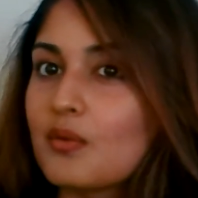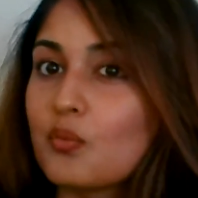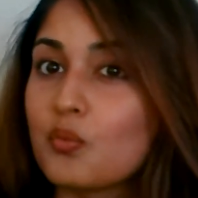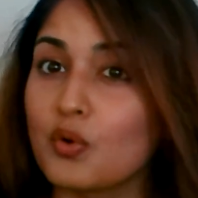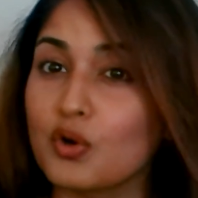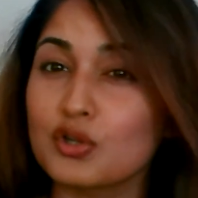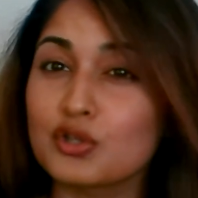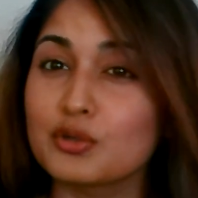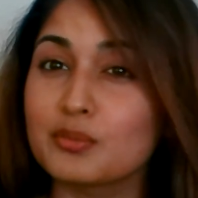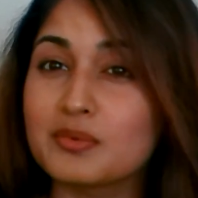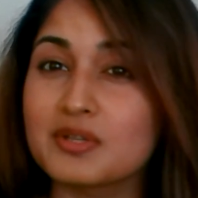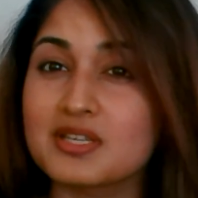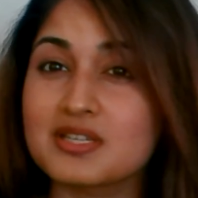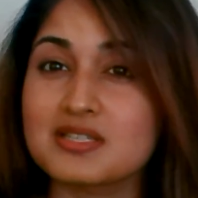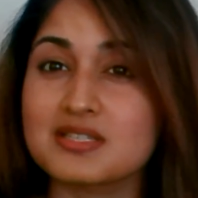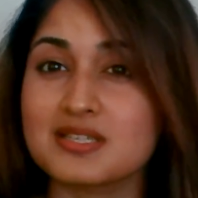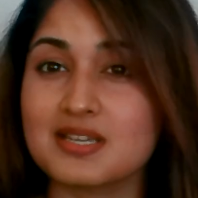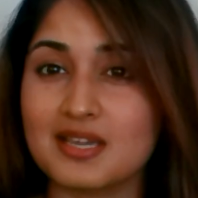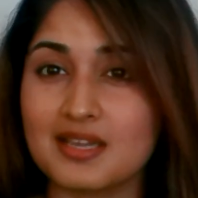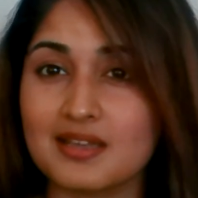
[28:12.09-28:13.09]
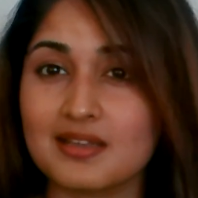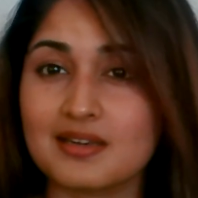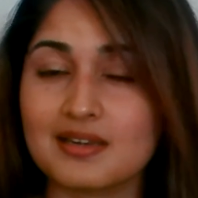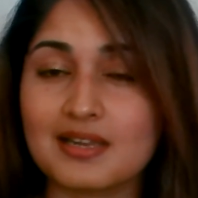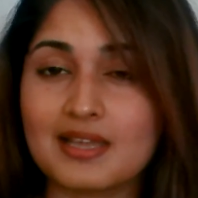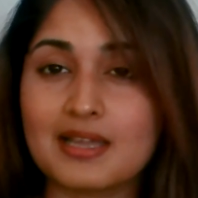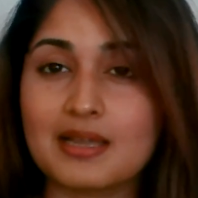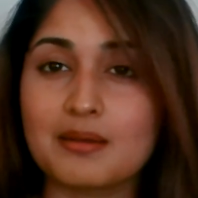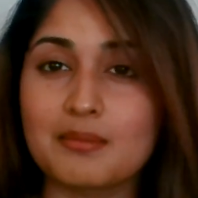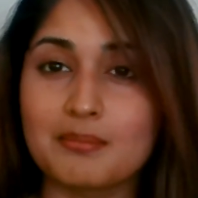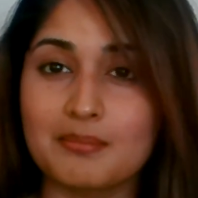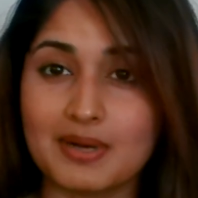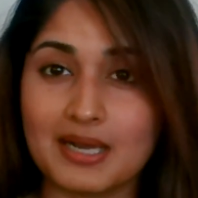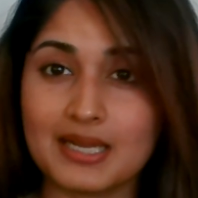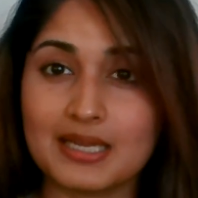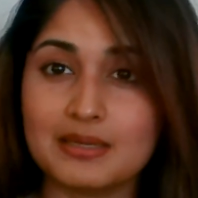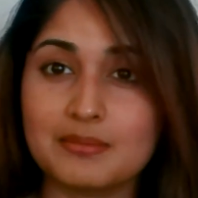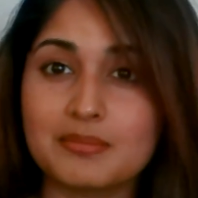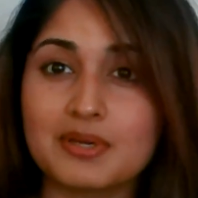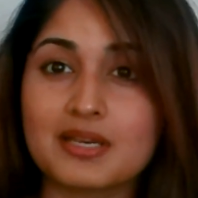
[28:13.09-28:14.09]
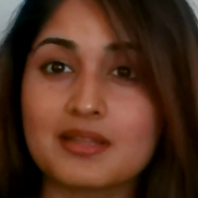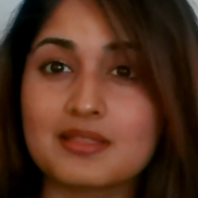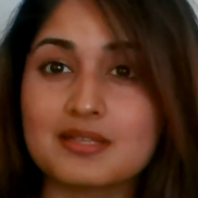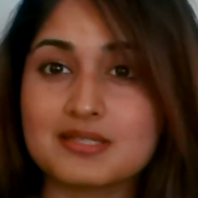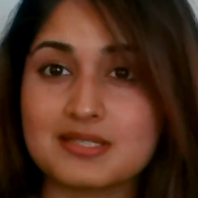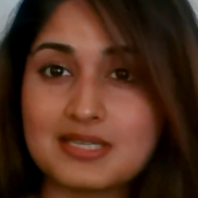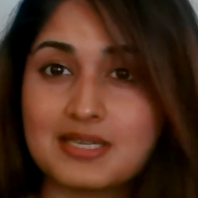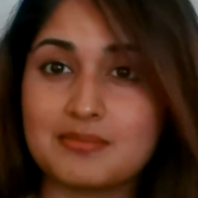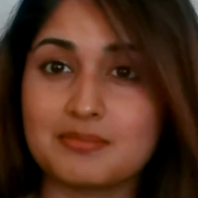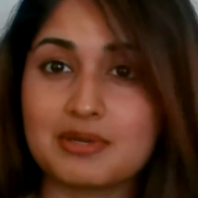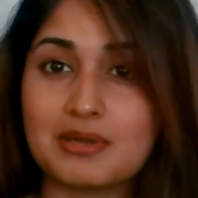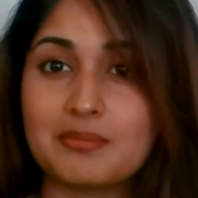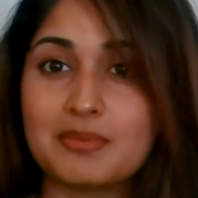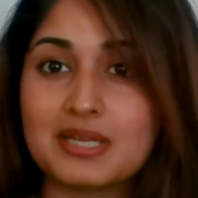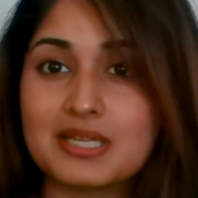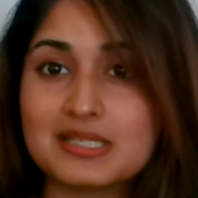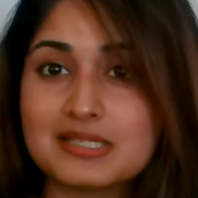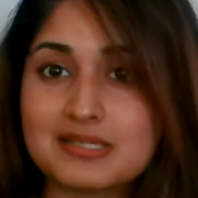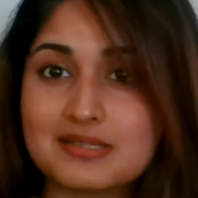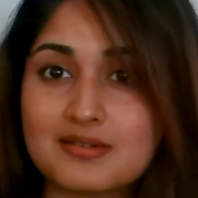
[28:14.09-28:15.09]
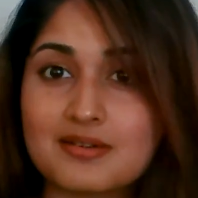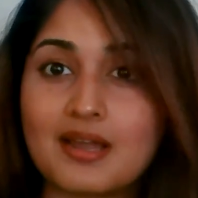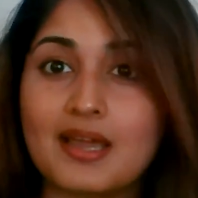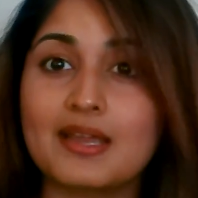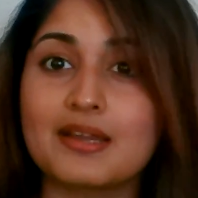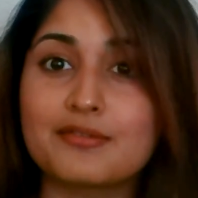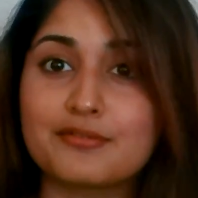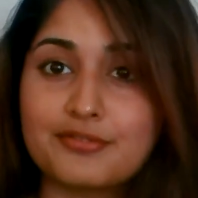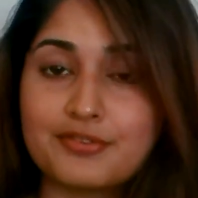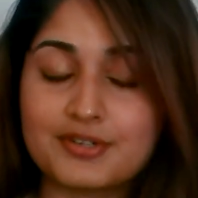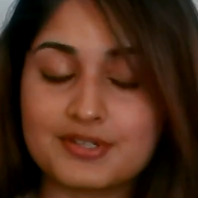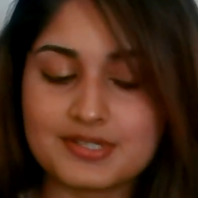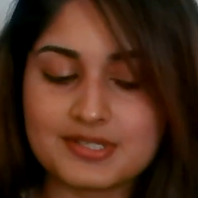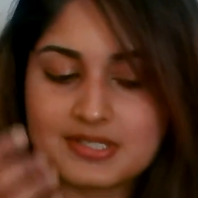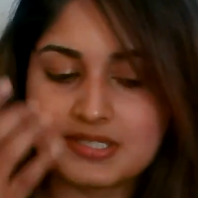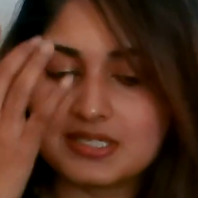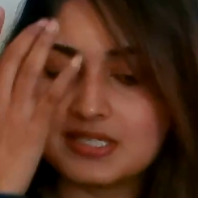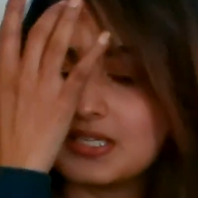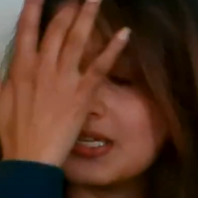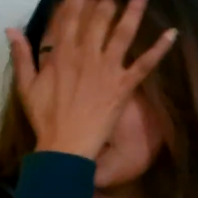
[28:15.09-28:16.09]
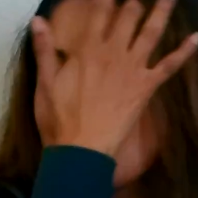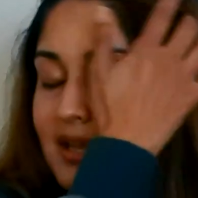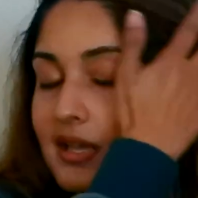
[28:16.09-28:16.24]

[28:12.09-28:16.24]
volume in his hair like mine but at the same time it gets dry and frizzy